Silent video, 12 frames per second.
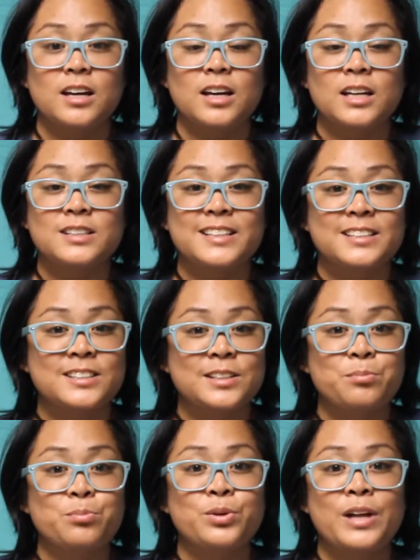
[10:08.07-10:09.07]
It's as
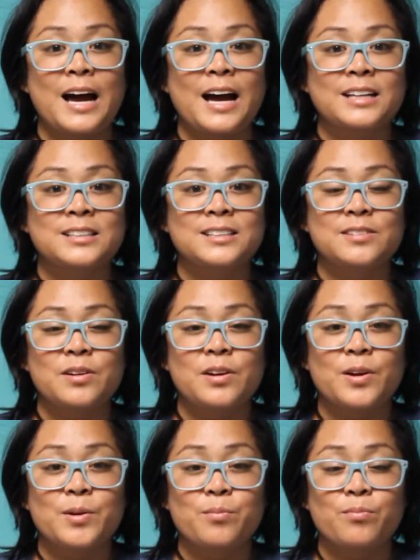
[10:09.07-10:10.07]
simple as
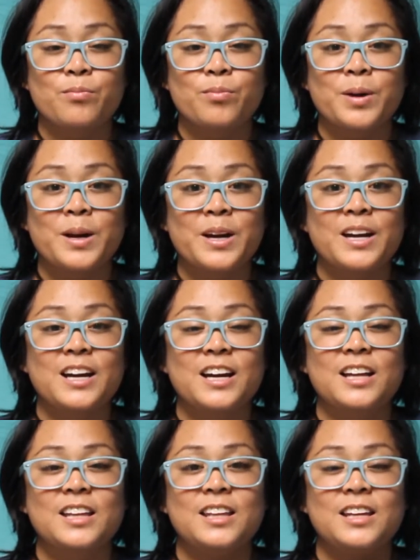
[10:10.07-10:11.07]

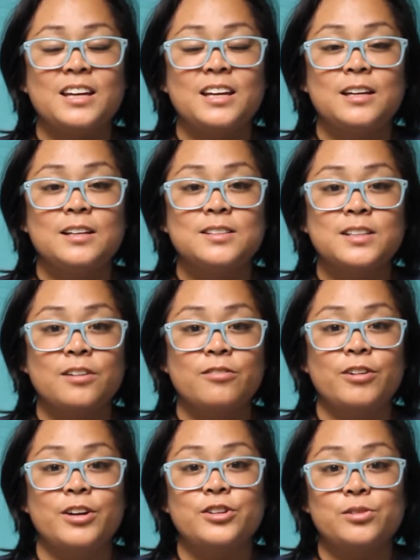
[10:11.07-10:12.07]
praying the
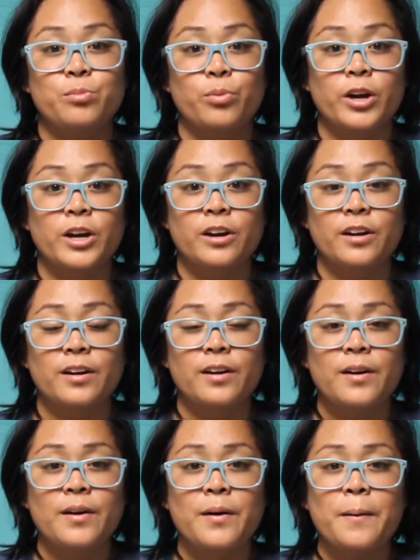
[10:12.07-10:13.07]
salvation prayer.
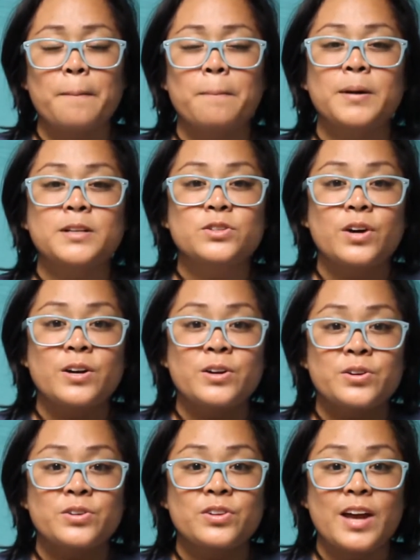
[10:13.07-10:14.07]
But to
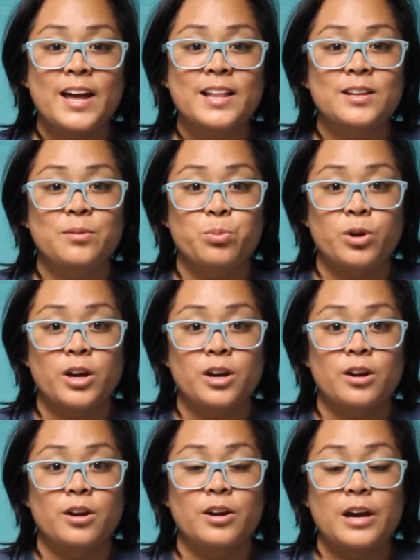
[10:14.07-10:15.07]
understand the
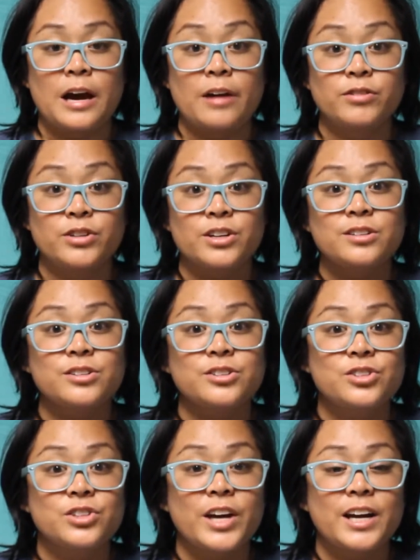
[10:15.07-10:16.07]
prayer, you have to
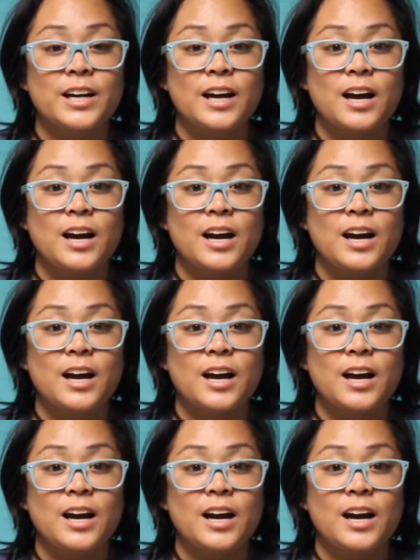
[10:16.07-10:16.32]
understand